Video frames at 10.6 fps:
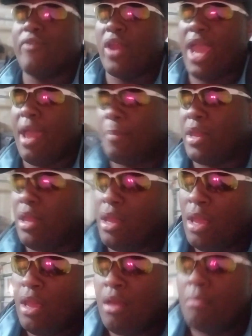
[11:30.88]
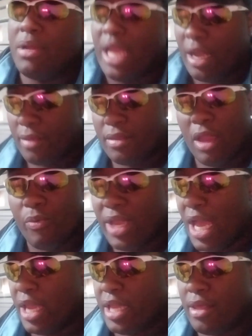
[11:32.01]
very happy. But like I said, we
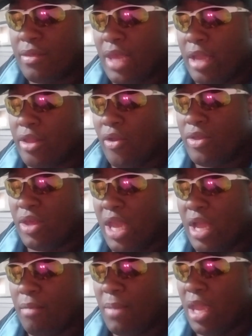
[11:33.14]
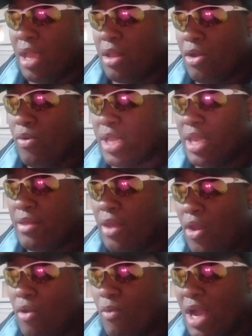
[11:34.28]
got to get this secondary together, man. Going against
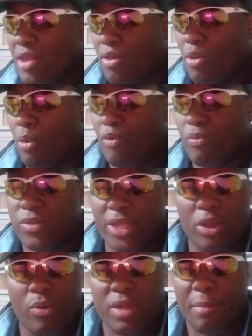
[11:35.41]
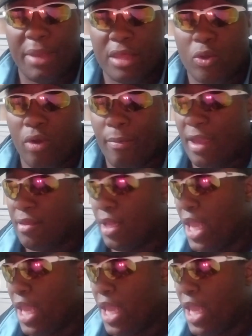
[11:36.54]
Aaron Rodgers, who was still one of the best quarterbacks in the